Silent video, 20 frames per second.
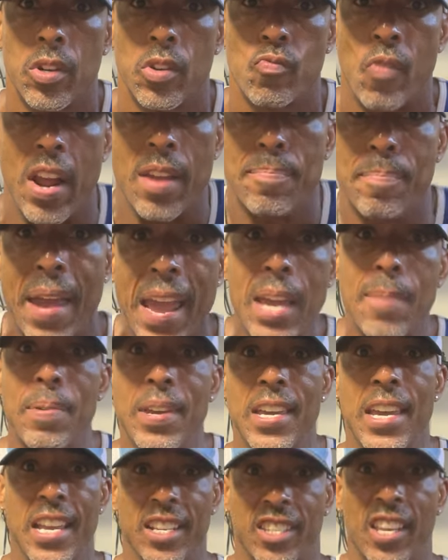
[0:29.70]
Right?
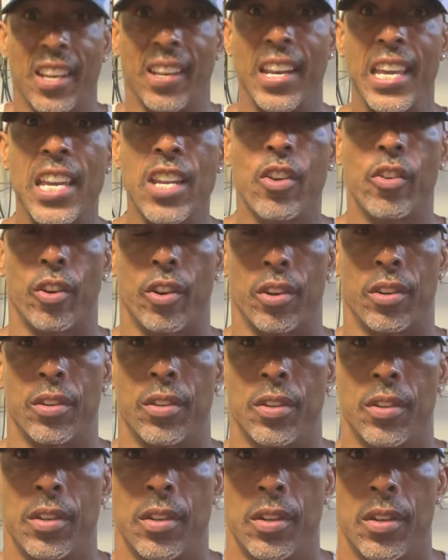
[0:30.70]
Maybe it's a leaner
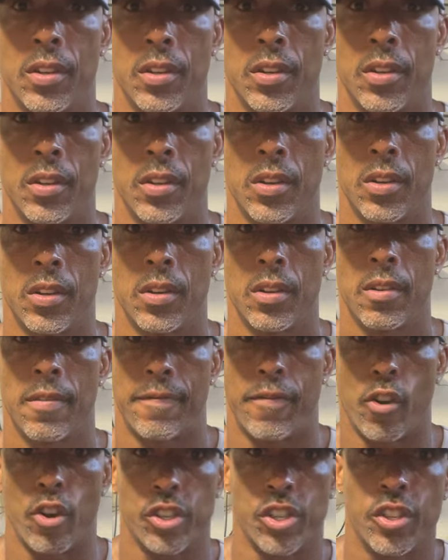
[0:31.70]

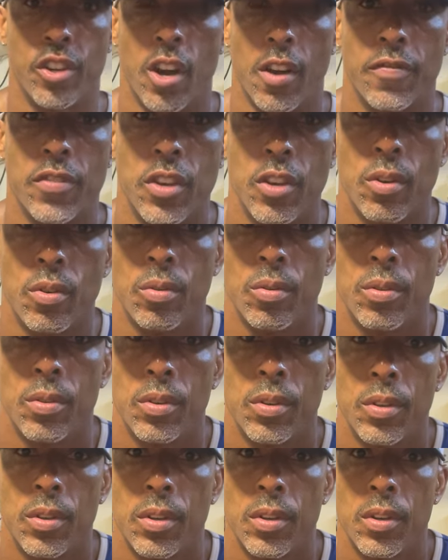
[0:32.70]
version of you,
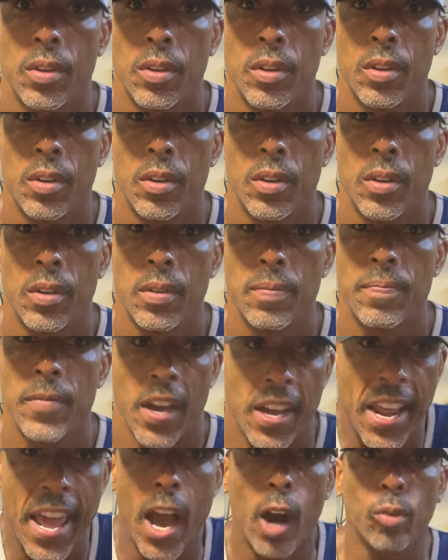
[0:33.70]

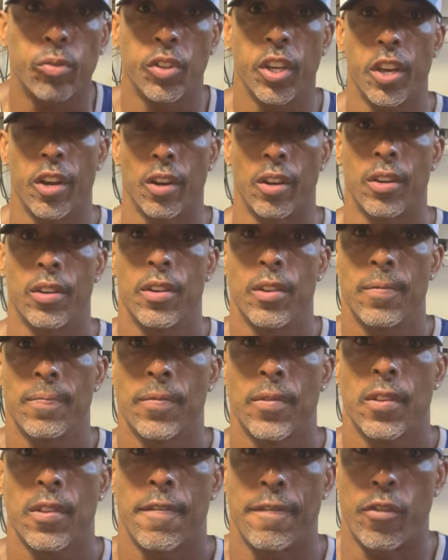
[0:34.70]
a healthier
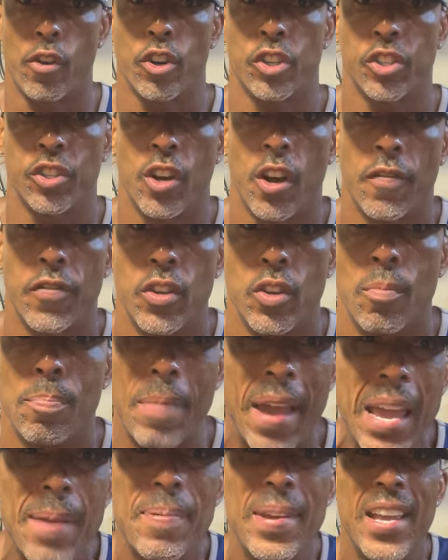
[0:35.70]
version of you.
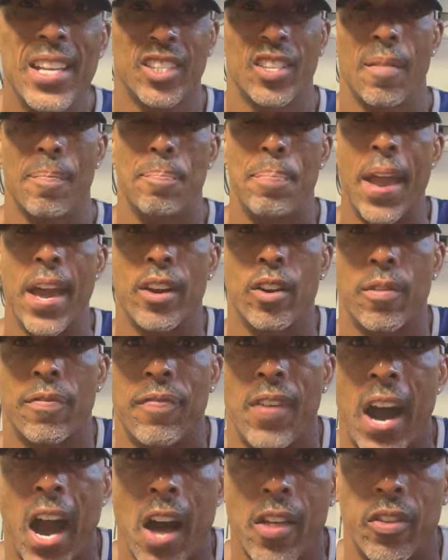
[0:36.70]
Maybe it's a better
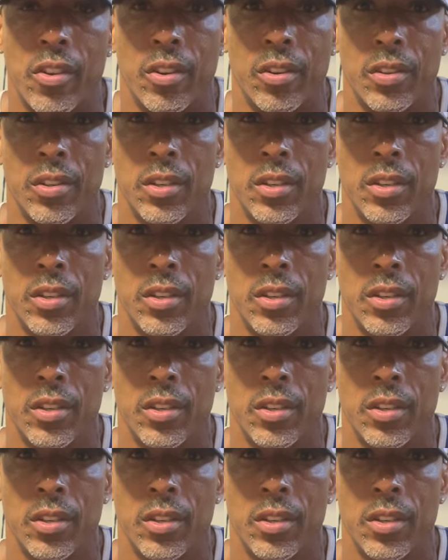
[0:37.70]
father,